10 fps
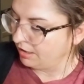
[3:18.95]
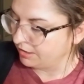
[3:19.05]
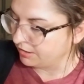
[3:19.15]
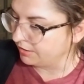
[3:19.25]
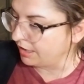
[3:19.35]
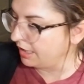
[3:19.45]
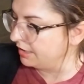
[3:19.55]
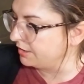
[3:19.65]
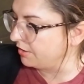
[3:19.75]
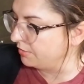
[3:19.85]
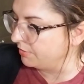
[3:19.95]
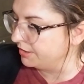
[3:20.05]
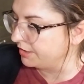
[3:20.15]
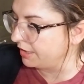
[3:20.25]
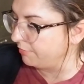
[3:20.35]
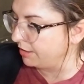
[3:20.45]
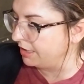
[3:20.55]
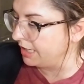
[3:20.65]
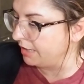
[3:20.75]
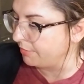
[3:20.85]
So that is all the ones that I've
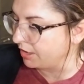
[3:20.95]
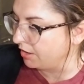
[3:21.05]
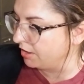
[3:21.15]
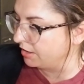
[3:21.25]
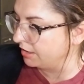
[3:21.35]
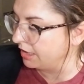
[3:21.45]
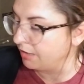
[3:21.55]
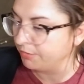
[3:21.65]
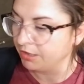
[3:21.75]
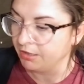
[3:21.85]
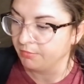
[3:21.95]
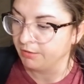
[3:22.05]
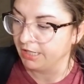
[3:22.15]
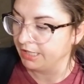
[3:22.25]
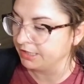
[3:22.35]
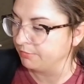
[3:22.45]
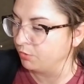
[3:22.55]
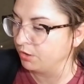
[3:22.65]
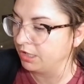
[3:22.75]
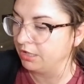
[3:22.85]
planted out in my garden, and I'll be planting some
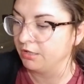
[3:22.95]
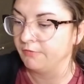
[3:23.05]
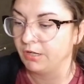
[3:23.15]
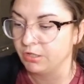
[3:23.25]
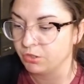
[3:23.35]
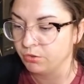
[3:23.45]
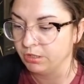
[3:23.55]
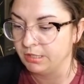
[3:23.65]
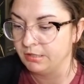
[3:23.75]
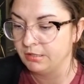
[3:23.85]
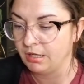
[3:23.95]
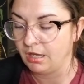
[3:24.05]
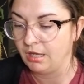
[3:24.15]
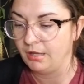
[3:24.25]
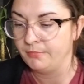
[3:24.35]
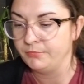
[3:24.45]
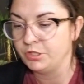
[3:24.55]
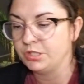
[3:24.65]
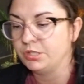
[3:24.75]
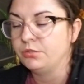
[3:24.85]
more here very shortly,
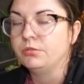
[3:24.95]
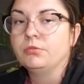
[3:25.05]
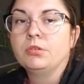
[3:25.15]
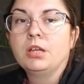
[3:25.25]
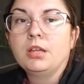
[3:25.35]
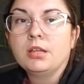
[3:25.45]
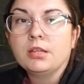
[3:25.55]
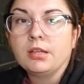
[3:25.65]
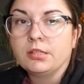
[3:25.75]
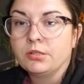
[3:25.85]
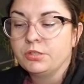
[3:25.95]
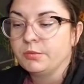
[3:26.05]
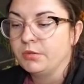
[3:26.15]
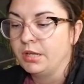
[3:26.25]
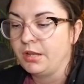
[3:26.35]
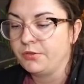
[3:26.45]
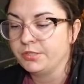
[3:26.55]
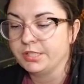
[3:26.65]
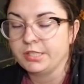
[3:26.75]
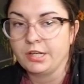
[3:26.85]
just to do another
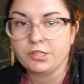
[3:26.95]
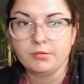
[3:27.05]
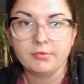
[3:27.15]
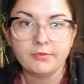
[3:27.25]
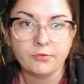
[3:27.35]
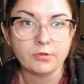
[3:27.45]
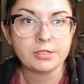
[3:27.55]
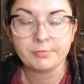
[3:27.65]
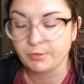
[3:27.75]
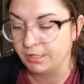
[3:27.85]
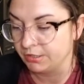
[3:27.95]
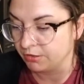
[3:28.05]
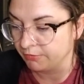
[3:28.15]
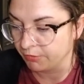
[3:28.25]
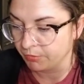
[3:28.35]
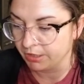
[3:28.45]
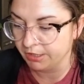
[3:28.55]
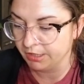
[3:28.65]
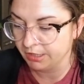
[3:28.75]
succession before spring is over with.